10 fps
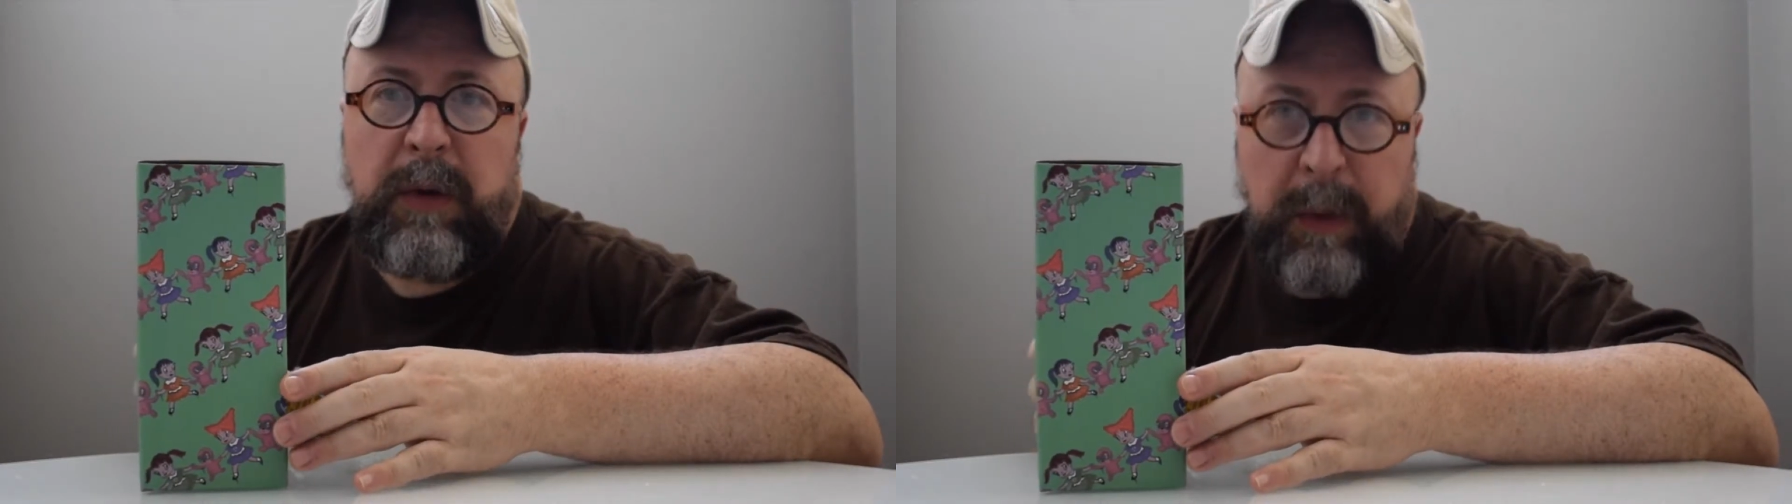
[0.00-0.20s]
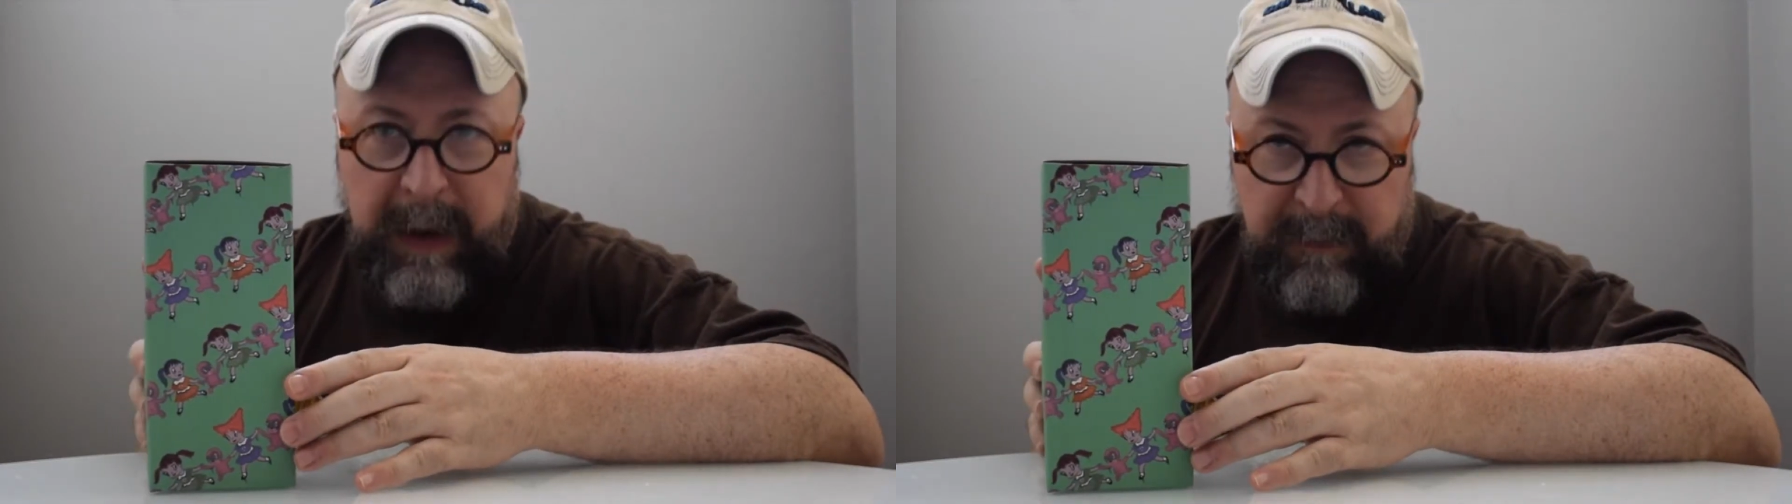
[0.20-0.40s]

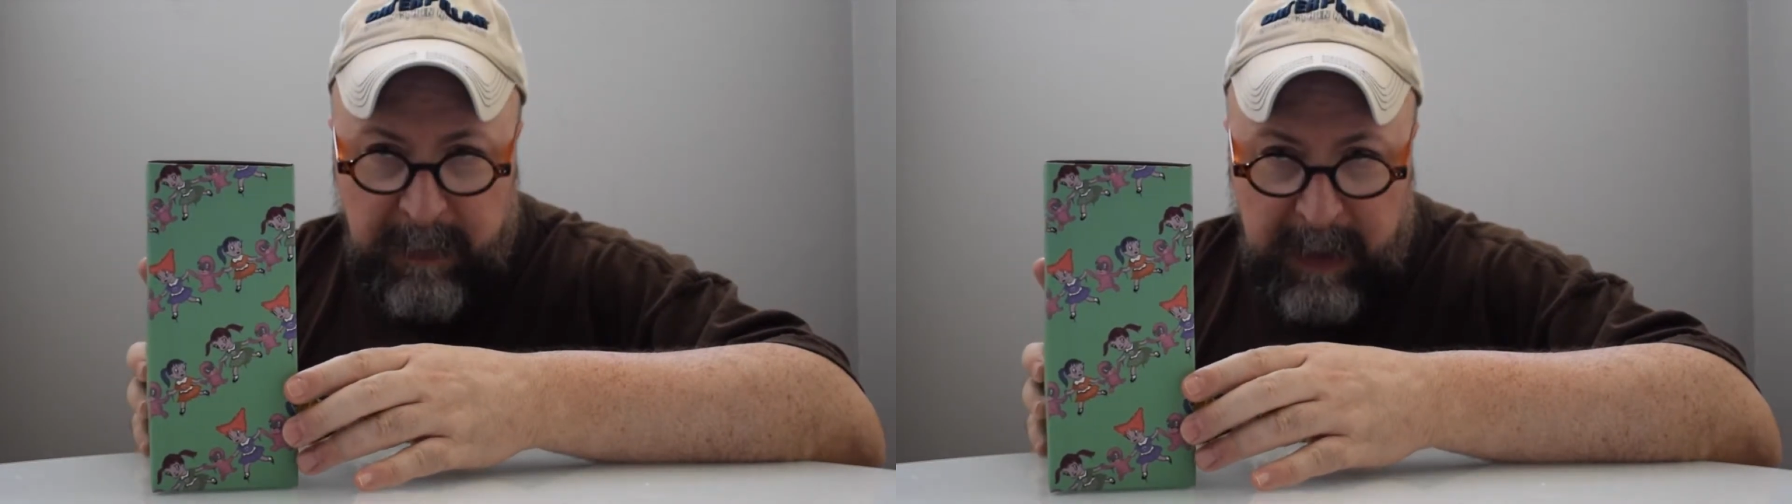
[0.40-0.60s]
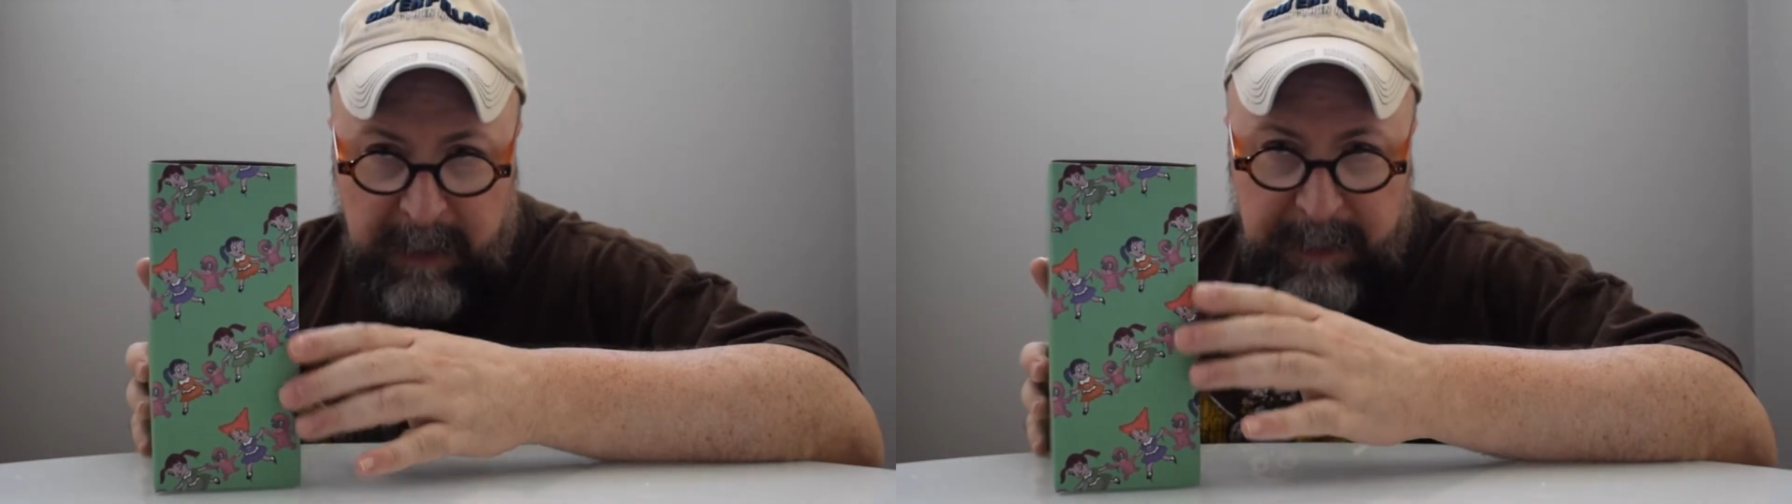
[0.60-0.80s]
the way
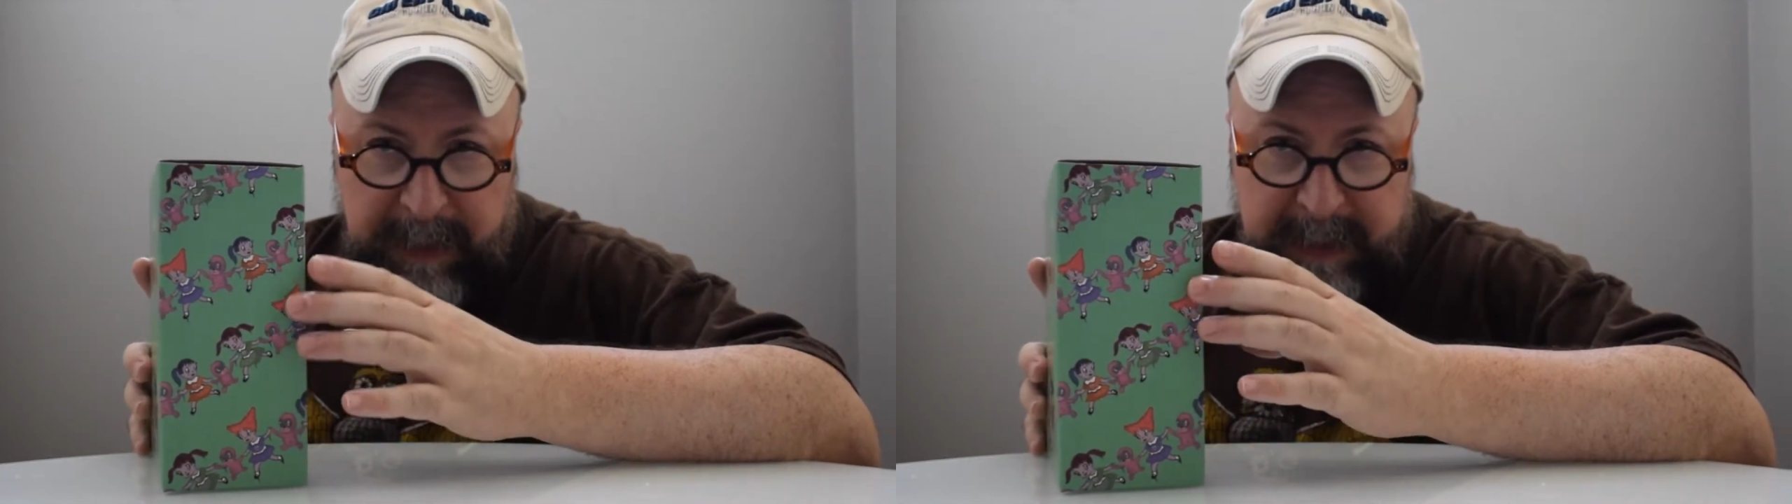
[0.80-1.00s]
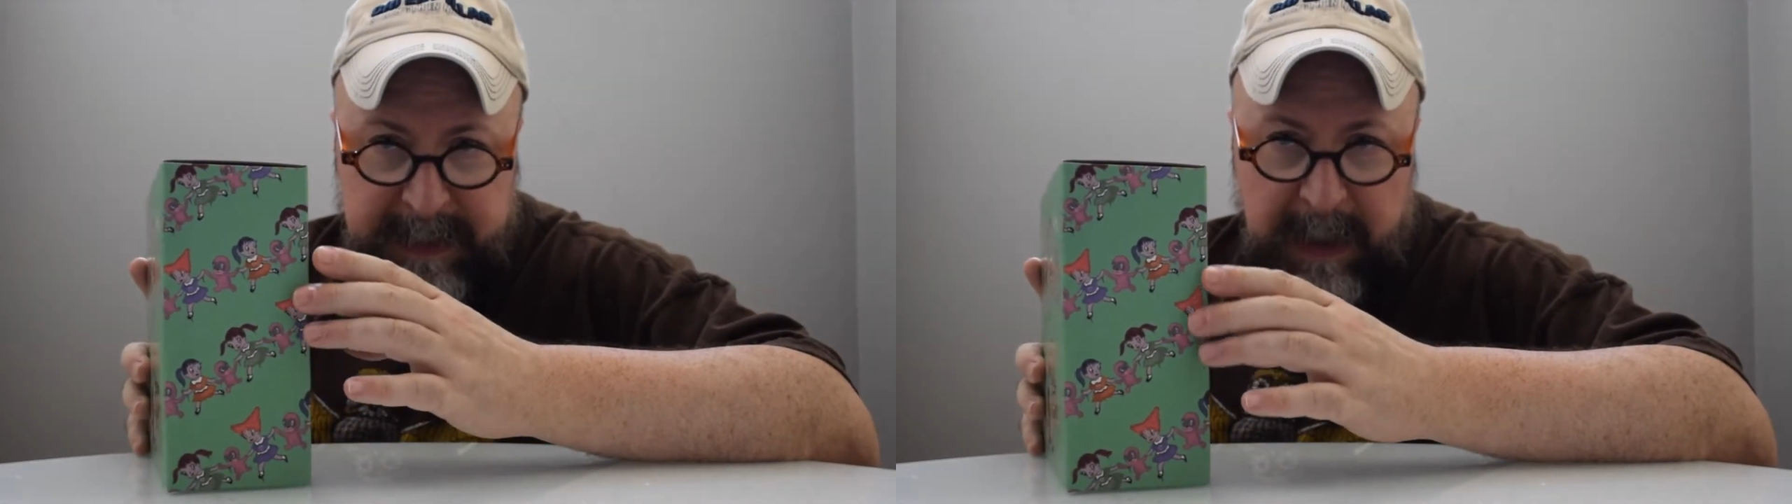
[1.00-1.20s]
around
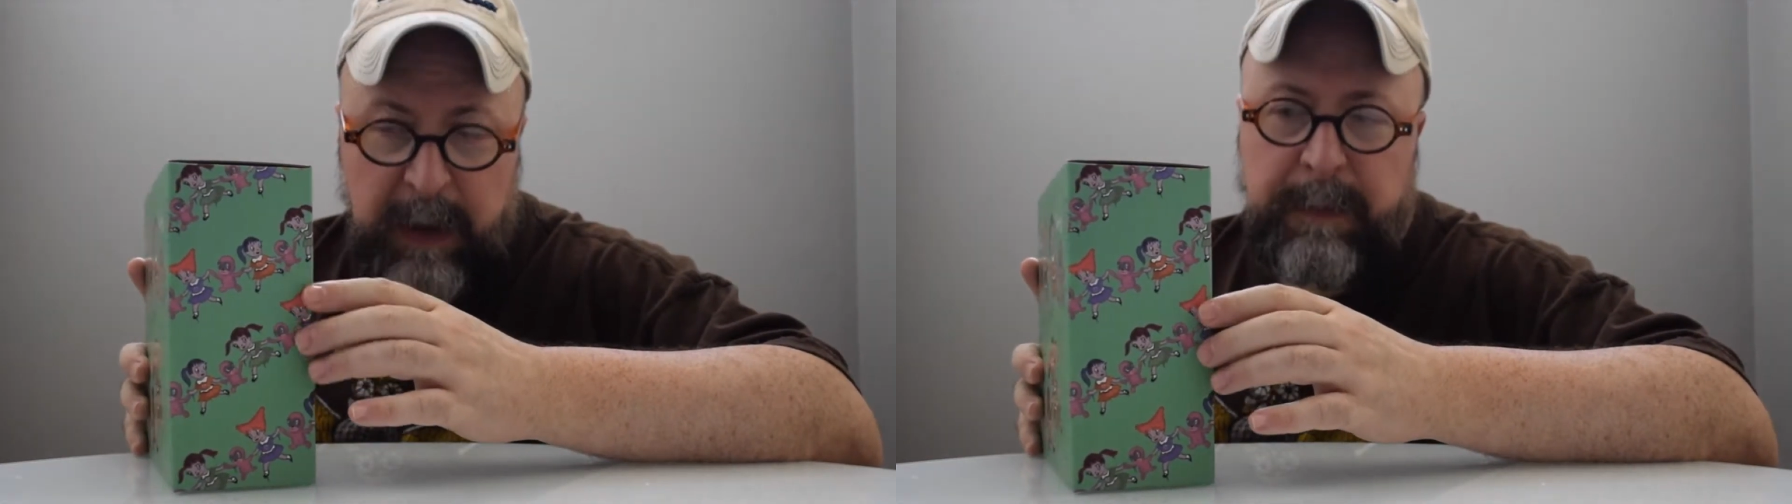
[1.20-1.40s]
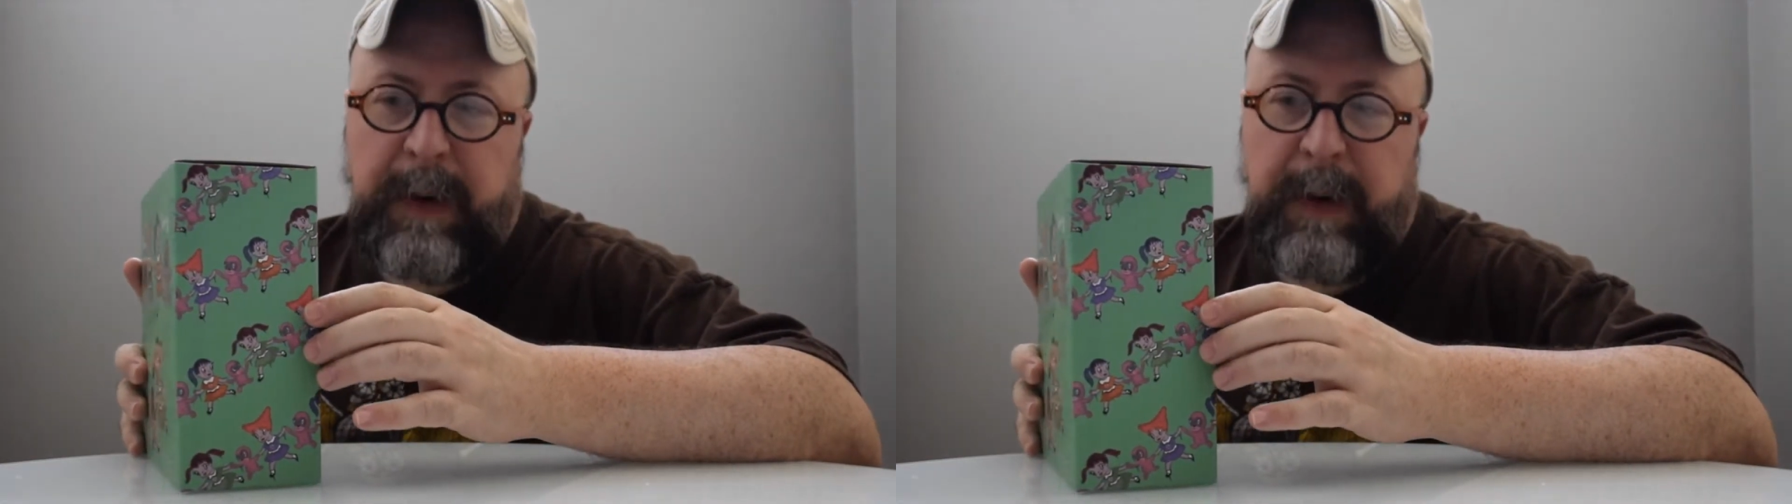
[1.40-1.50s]
the entire